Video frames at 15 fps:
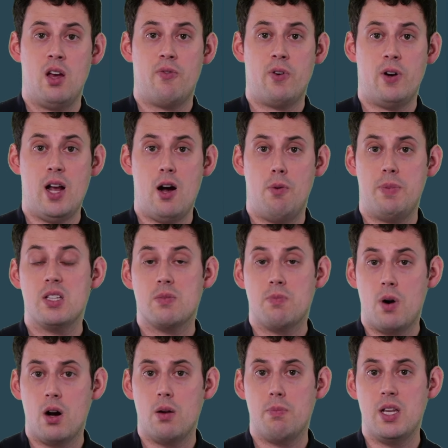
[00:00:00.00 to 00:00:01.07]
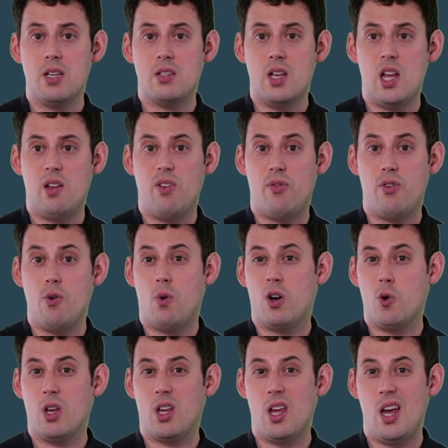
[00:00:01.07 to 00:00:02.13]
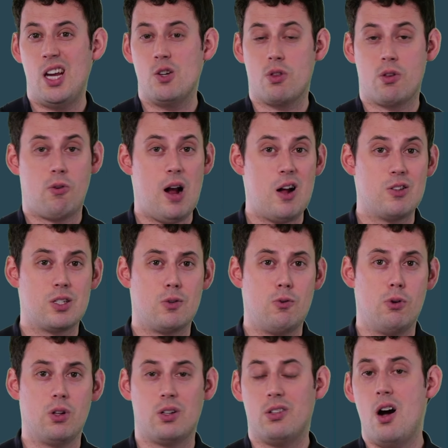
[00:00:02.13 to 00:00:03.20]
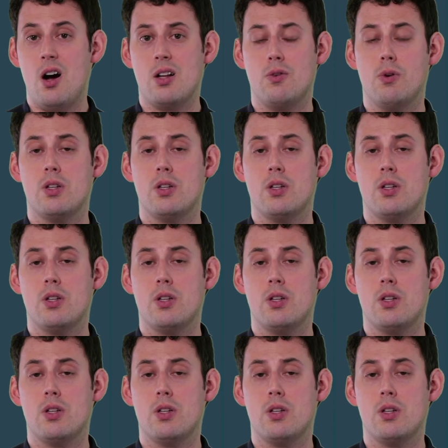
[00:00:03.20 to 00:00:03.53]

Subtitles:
For now, be smart, be safe. If you want to engage with ground school or talk to